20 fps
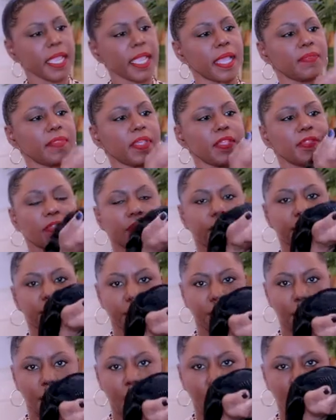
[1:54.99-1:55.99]
and then there's
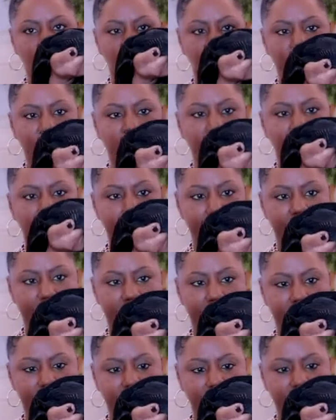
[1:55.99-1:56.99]
a comb in the
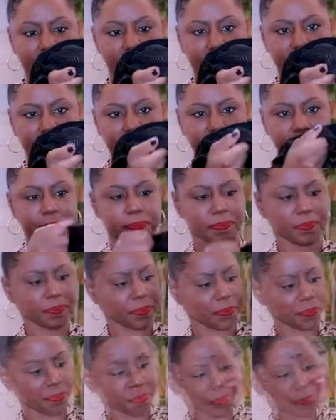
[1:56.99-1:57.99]
back.
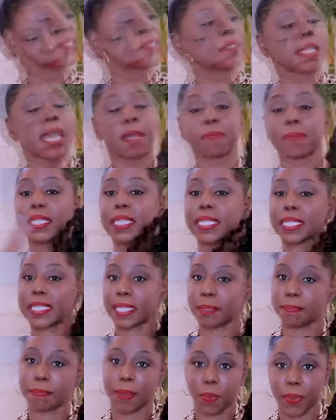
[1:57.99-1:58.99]
So now I'm gonna
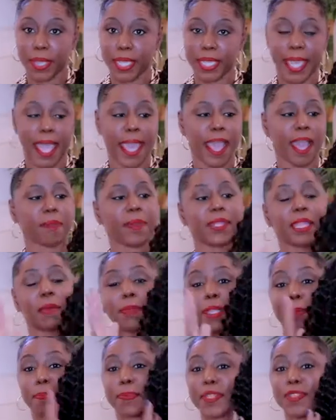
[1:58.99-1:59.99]
get my wig cap and I'm gonna